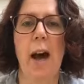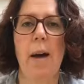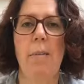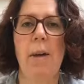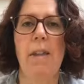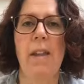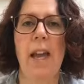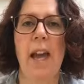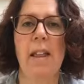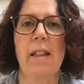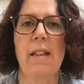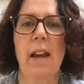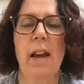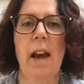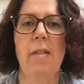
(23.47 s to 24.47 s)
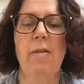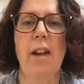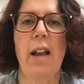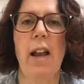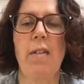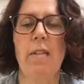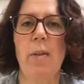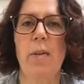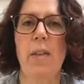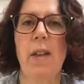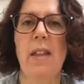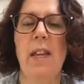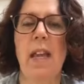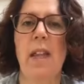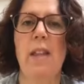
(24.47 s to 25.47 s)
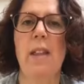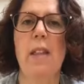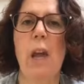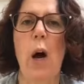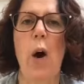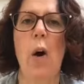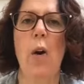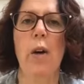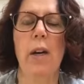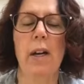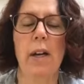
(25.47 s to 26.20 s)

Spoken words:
in the end, I realised I was sitting in the dark,